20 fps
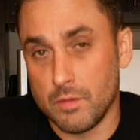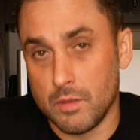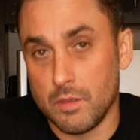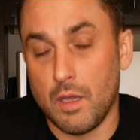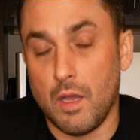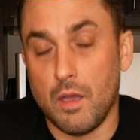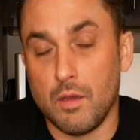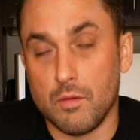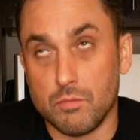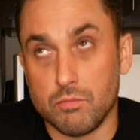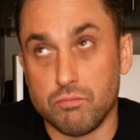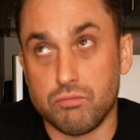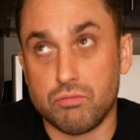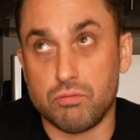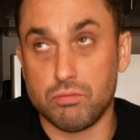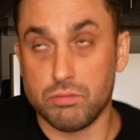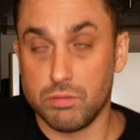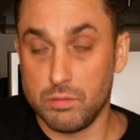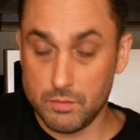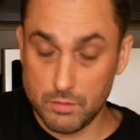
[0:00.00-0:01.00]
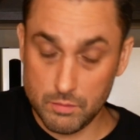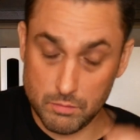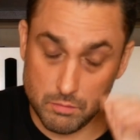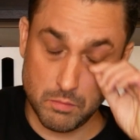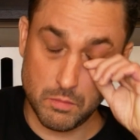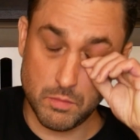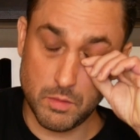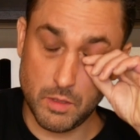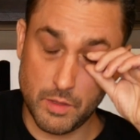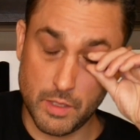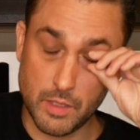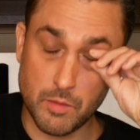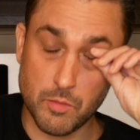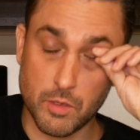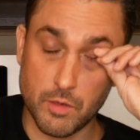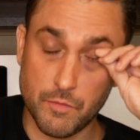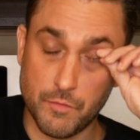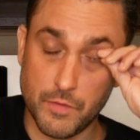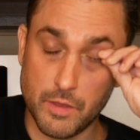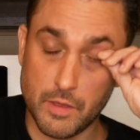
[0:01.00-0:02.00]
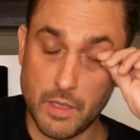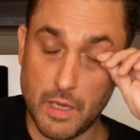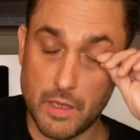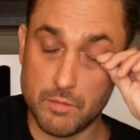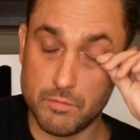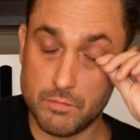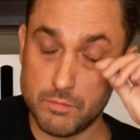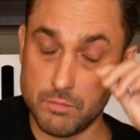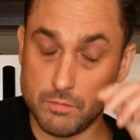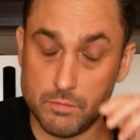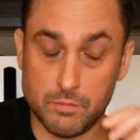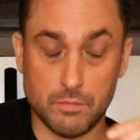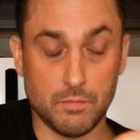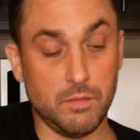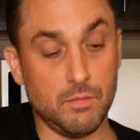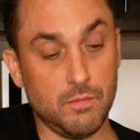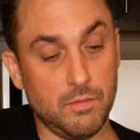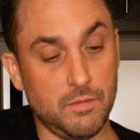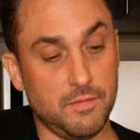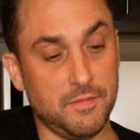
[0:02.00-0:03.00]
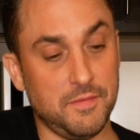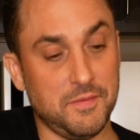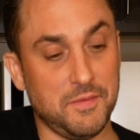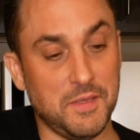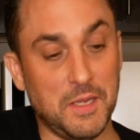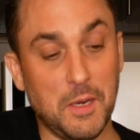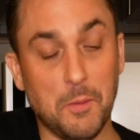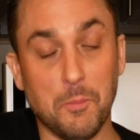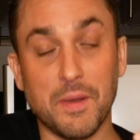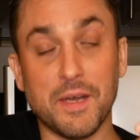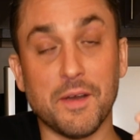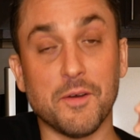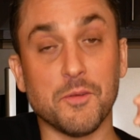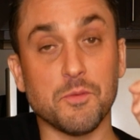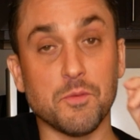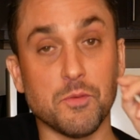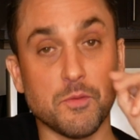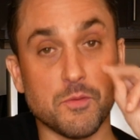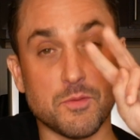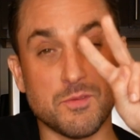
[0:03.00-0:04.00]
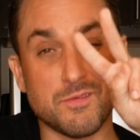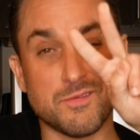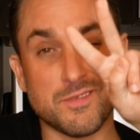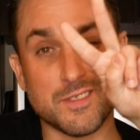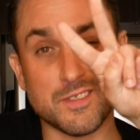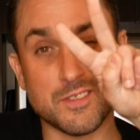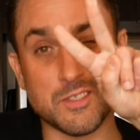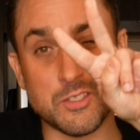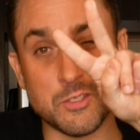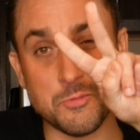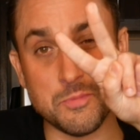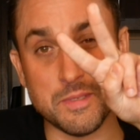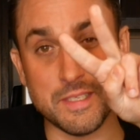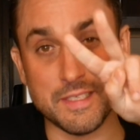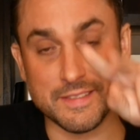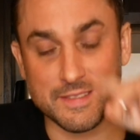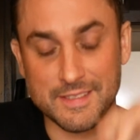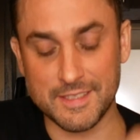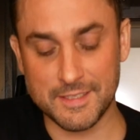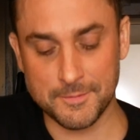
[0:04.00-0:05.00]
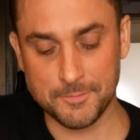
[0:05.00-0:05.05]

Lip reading: Oh, I think we're gonna feel that in about 2 minutes.